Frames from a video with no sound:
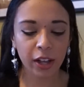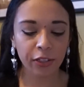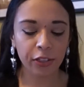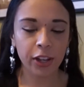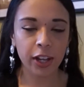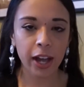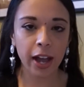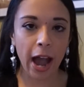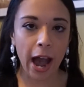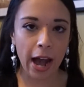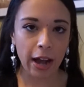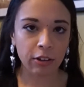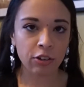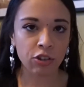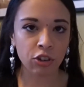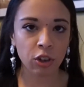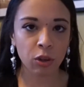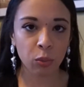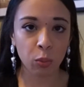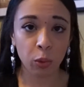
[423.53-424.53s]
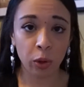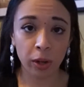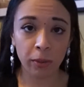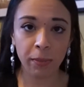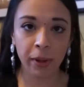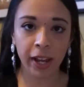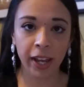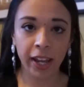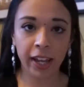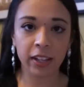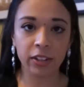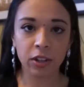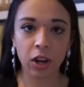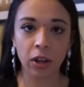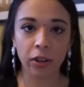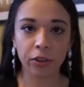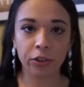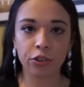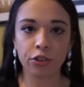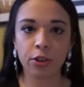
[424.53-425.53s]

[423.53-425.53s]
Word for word: I think I actually would pay $8